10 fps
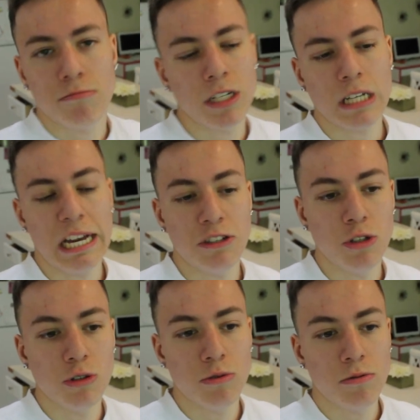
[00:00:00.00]
my
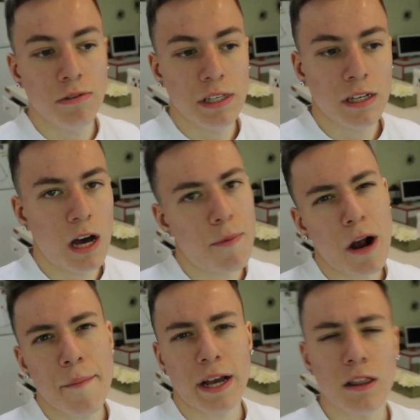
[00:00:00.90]
tattoo. I'll
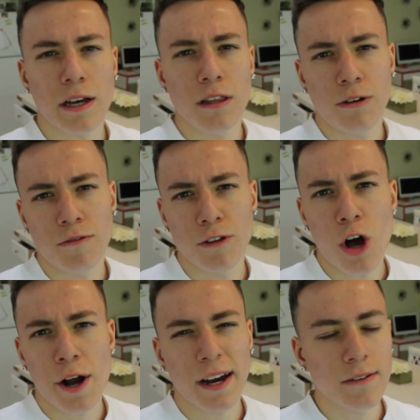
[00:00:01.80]
probably make a, like a little
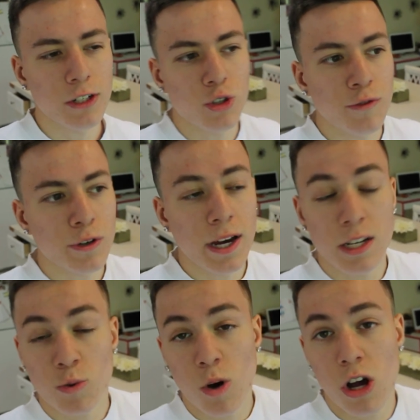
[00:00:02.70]
vlog out of it too if you
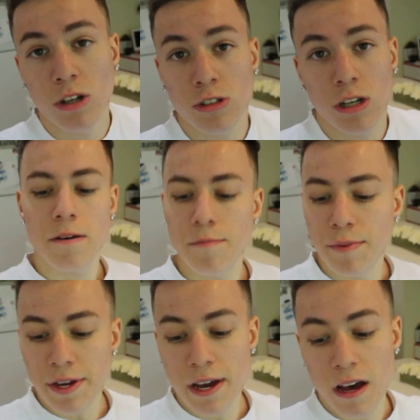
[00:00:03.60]
guys want.
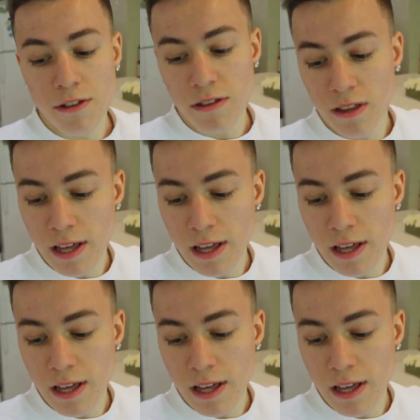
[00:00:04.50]
But yeah, other than